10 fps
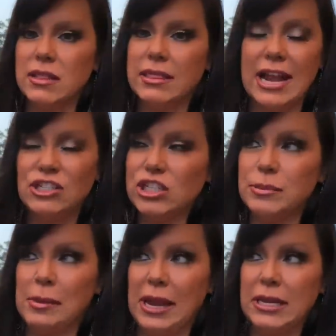that just
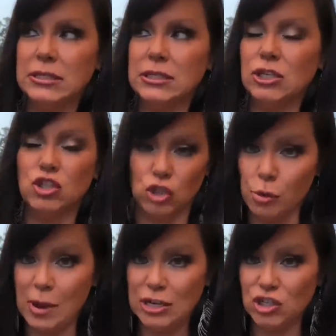means so
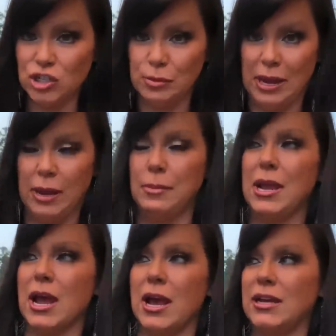much to me
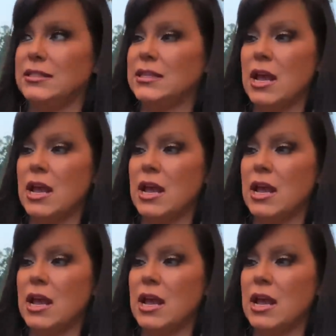because,